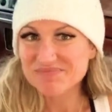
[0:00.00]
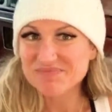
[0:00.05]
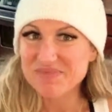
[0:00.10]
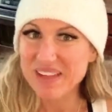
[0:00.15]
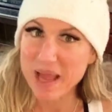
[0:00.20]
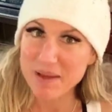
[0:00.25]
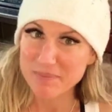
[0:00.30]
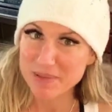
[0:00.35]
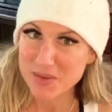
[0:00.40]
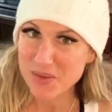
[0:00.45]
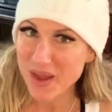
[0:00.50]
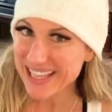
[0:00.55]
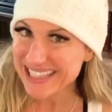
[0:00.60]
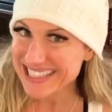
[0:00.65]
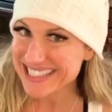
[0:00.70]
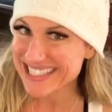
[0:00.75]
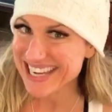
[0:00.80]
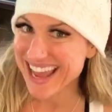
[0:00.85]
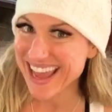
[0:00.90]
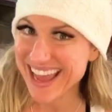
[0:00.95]
Happy
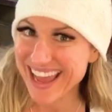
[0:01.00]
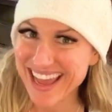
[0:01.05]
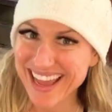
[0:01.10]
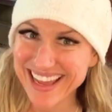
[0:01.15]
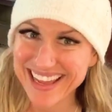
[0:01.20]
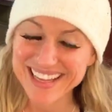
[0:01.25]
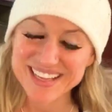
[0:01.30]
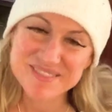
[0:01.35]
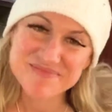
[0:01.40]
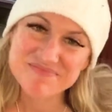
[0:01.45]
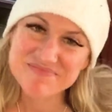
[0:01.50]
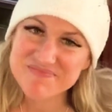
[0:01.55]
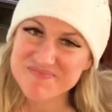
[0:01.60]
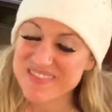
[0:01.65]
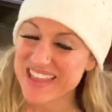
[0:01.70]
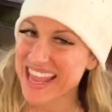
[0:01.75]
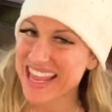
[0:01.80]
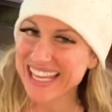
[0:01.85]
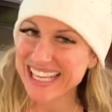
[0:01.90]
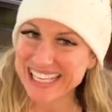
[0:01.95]
Wednesday.
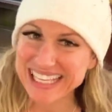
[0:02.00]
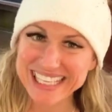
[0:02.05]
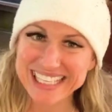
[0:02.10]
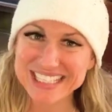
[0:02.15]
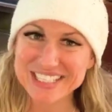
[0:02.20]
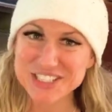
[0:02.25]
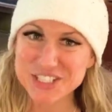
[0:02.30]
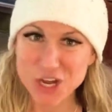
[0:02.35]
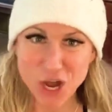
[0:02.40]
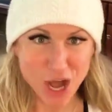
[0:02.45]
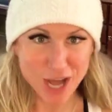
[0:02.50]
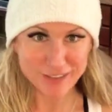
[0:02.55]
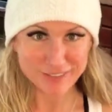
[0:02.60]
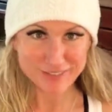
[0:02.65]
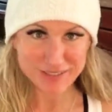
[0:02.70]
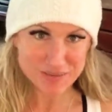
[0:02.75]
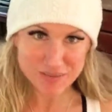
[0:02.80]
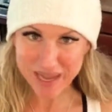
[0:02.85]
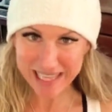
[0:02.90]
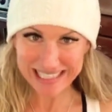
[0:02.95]
It's
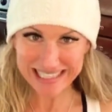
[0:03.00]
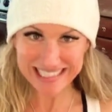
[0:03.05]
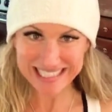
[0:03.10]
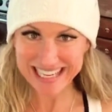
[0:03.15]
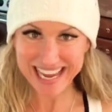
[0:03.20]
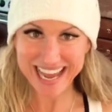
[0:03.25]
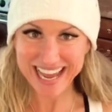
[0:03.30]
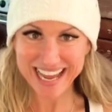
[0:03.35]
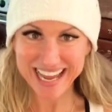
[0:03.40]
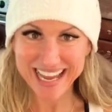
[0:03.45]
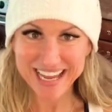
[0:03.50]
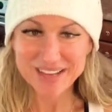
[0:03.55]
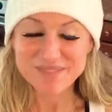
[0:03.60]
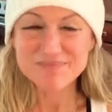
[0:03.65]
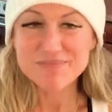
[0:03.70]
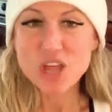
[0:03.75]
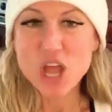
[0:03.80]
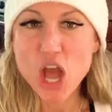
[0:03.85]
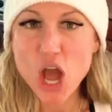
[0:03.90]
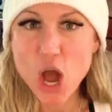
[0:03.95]
Coffee Wednesday.
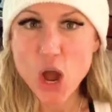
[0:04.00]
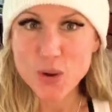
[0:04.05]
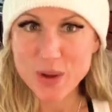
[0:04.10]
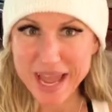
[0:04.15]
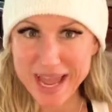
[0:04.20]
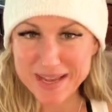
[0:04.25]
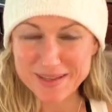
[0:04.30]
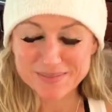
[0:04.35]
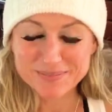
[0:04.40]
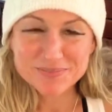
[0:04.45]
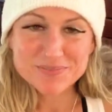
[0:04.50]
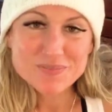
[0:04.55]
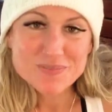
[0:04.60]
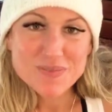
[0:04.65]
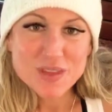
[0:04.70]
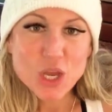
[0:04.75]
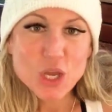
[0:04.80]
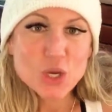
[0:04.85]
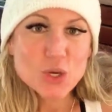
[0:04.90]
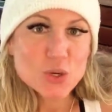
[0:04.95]
Okay,
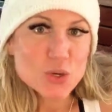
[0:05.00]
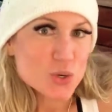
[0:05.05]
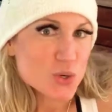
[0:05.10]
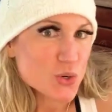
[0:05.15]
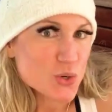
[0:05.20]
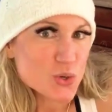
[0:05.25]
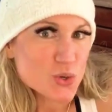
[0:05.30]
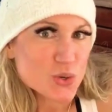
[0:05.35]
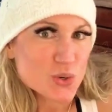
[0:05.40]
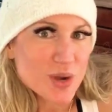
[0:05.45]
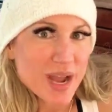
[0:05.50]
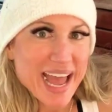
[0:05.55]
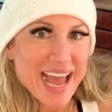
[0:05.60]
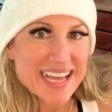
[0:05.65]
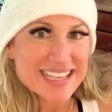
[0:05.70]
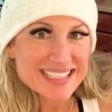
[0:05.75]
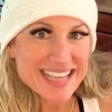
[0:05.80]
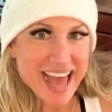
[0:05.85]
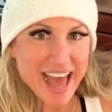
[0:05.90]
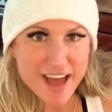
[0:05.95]
who
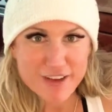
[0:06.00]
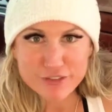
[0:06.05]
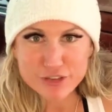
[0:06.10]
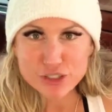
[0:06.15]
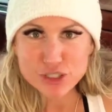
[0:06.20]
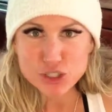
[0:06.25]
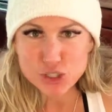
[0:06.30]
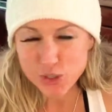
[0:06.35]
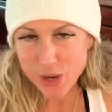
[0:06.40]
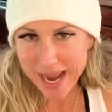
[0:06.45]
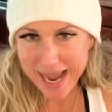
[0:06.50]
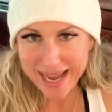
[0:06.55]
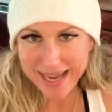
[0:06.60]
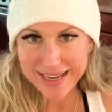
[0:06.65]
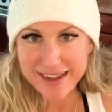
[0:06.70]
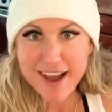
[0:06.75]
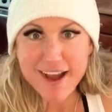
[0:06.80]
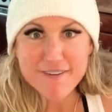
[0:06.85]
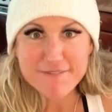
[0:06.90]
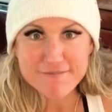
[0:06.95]
has ever
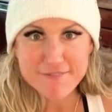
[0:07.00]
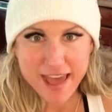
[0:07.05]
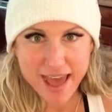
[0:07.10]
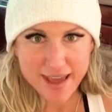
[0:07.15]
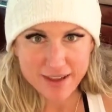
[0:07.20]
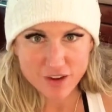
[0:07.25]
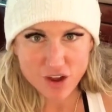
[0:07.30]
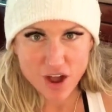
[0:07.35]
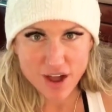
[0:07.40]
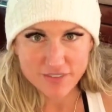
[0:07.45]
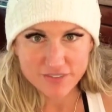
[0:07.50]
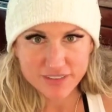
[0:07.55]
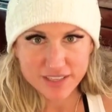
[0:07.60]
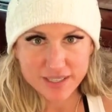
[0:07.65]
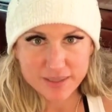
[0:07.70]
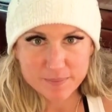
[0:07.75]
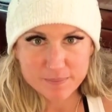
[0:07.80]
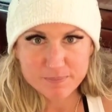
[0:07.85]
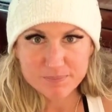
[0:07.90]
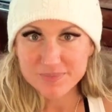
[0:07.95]
tried a fat coffee?
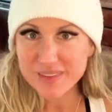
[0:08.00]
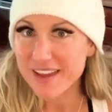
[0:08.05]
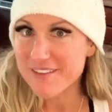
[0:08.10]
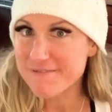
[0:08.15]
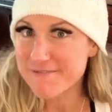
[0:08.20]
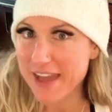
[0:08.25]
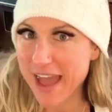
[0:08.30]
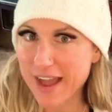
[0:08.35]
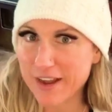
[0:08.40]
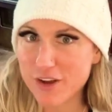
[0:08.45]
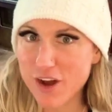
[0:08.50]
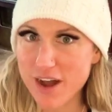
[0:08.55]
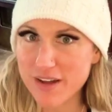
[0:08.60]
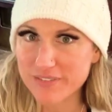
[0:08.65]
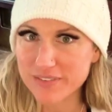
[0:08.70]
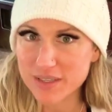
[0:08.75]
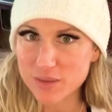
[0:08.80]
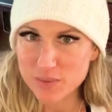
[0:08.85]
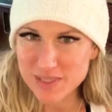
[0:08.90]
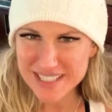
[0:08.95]
A fat
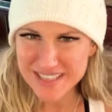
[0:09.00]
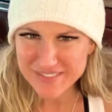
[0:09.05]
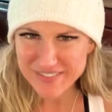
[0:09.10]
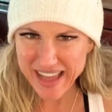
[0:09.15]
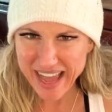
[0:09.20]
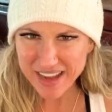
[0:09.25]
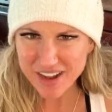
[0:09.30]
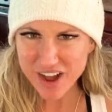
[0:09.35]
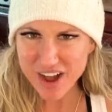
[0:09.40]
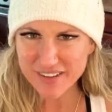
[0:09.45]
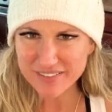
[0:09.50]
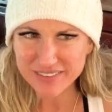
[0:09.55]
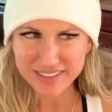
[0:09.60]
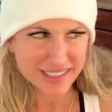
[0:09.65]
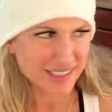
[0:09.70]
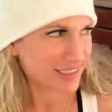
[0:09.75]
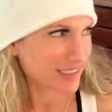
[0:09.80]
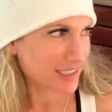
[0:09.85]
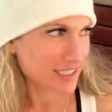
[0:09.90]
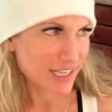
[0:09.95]
coffee? What's a fat
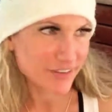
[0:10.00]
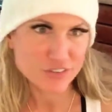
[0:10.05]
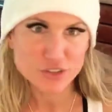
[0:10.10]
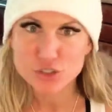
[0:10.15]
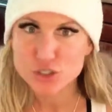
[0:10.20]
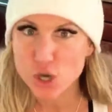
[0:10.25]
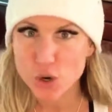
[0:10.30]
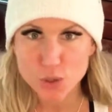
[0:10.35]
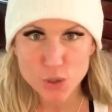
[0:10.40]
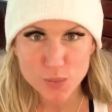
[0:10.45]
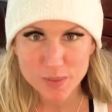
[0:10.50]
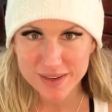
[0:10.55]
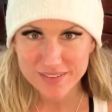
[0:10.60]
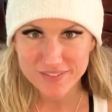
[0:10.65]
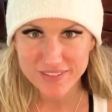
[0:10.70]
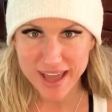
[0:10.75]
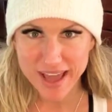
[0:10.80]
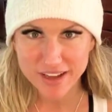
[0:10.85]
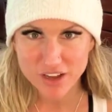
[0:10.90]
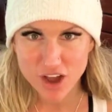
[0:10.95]
coffee? If you don't know what a
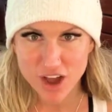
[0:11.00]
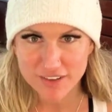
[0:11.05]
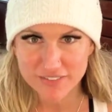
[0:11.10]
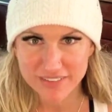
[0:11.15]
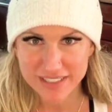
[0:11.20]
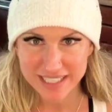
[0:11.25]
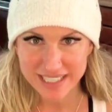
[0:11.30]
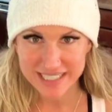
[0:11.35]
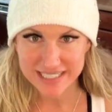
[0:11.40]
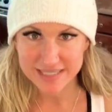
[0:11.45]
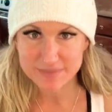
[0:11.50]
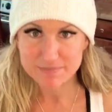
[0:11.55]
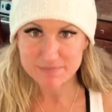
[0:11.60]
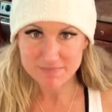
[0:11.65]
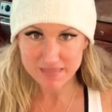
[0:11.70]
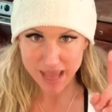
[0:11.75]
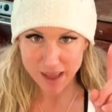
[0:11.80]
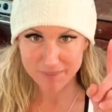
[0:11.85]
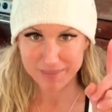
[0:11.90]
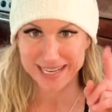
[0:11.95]
fat coffee is,
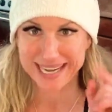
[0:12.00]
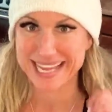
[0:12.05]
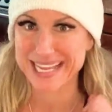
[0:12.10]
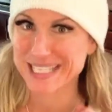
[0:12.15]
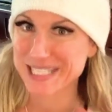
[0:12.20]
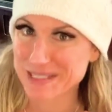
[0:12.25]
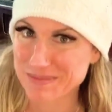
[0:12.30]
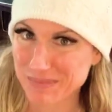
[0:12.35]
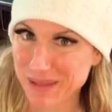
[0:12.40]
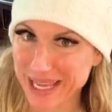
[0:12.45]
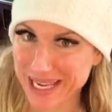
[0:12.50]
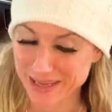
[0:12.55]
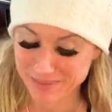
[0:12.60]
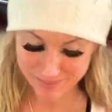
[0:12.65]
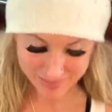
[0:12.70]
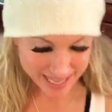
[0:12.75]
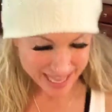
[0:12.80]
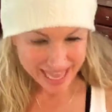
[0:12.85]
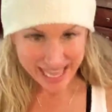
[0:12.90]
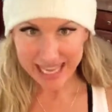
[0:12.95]
I'm gonna explain.
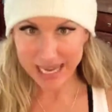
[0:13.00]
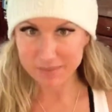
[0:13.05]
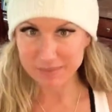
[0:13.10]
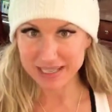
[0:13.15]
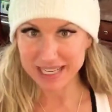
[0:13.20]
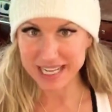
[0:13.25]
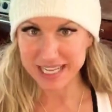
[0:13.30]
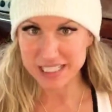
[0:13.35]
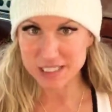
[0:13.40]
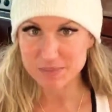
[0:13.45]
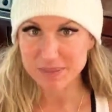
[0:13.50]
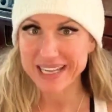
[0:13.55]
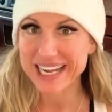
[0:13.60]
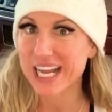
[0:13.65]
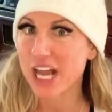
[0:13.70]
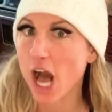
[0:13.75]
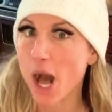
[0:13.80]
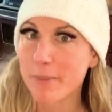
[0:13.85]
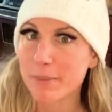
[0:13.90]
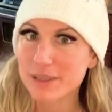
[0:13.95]
And I'm gonna explain a
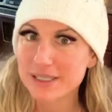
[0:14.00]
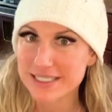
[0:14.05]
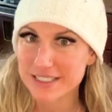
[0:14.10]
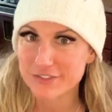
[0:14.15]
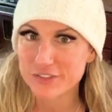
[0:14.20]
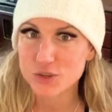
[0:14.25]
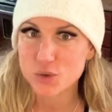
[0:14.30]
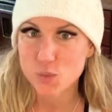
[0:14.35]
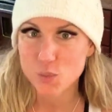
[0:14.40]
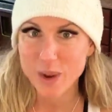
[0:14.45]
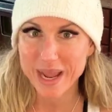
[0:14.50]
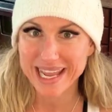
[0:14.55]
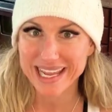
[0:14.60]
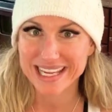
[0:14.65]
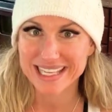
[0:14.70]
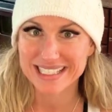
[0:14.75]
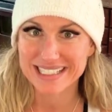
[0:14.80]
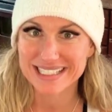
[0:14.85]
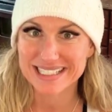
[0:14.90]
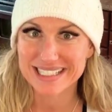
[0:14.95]
couple different
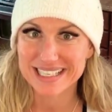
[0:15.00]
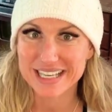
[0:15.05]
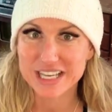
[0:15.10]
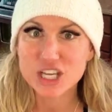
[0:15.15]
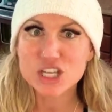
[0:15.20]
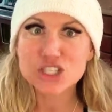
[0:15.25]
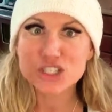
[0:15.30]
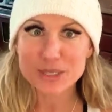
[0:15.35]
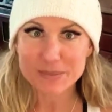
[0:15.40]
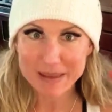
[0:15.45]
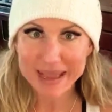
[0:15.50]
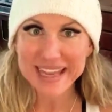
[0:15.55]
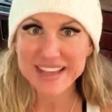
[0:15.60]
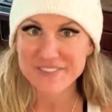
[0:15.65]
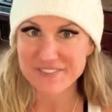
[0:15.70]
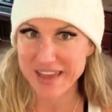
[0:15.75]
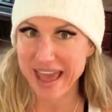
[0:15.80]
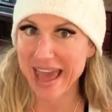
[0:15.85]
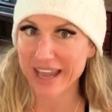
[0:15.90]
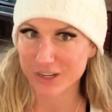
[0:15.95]
ways to make
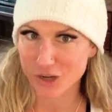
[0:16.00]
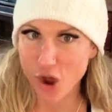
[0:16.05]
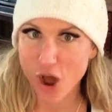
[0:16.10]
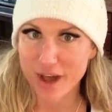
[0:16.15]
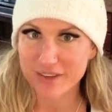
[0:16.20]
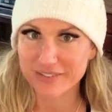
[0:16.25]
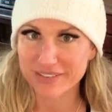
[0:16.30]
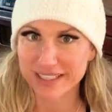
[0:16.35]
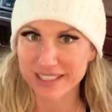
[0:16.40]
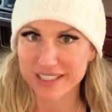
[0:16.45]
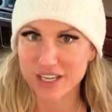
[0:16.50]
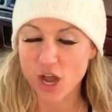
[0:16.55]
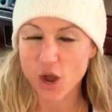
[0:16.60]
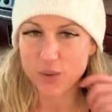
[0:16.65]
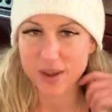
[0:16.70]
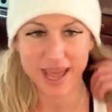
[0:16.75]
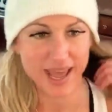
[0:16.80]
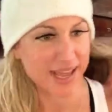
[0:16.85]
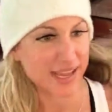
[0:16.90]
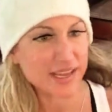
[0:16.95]
fat coffee,
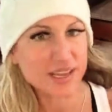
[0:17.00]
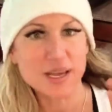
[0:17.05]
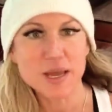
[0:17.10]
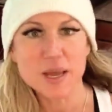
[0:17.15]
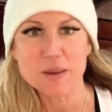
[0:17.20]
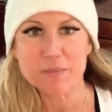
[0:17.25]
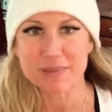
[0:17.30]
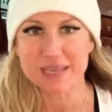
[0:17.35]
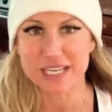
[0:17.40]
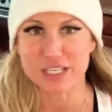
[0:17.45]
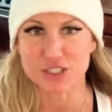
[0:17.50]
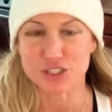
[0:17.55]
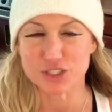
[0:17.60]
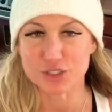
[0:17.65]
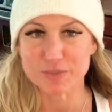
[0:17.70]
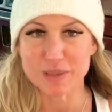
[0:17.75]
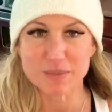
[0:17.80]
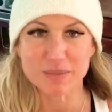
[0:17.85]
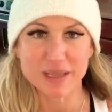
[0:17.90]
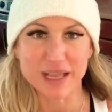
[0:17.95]
okay? Because there's
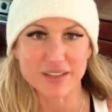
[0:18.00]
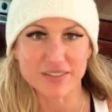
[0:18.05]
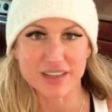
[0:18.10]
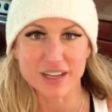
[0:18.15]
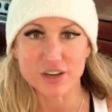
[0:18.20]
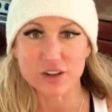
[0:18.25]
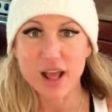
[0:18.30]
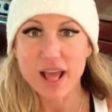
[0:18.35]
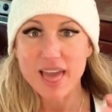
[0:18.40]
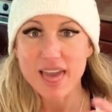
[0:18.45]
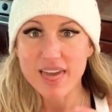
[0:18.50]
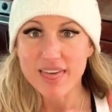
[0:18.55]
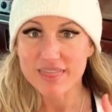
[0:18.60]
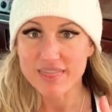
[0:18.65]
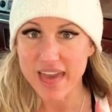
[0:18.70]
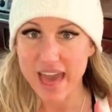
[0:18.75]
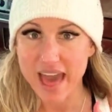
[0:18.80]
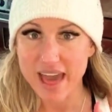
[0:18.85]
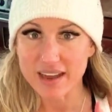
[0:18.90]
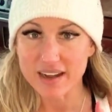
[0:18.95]
people out there
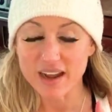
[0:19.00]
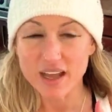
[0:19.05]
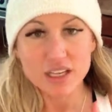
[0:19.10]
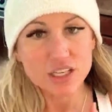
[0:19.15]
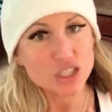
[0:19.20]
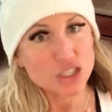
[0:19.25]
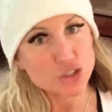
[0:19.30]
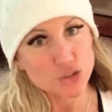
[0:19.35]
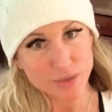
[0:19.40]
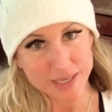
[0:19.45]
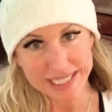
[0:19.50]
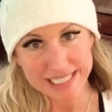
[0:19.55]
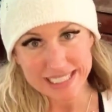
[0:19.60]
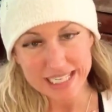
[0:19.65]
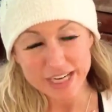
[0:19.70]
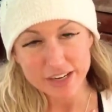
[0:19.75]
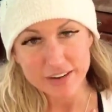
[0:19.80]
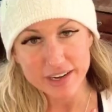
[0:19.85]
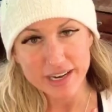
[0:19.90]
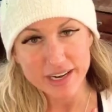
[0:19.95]
that drink
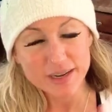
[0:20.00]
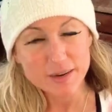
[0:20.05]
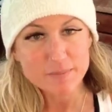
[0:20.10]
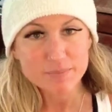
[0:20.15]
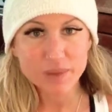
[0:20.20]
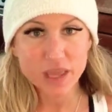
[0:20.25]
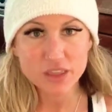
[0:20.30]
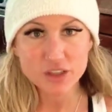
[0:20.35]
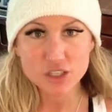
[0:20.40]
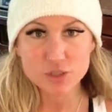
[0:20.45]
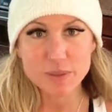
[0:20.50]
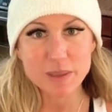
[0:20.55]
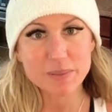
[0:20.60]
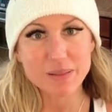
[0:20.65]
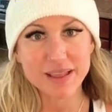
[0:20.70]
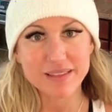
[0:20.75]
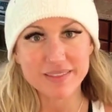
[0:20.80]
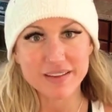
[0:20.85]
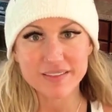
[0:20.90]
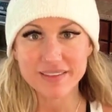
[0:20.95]
dairy and there's people
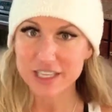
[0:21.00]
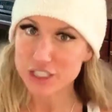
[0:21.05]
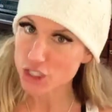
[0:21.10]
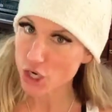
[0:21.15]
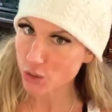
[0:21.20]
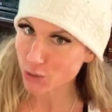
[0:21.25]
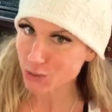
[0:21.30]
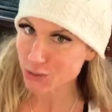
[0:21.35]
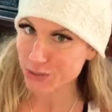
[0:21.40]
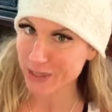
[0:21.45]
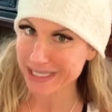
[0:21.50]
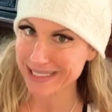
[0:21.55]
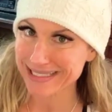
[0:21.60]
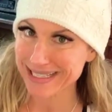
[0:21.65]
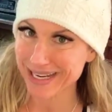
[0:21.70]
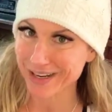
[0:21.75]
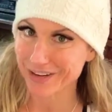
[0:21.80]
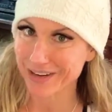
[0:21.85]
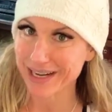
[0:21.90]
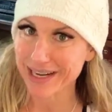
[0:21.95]
out there that don't drink
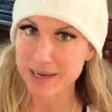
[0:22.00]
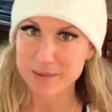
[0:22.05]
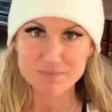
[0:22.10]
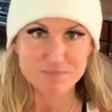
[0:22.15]
dairy.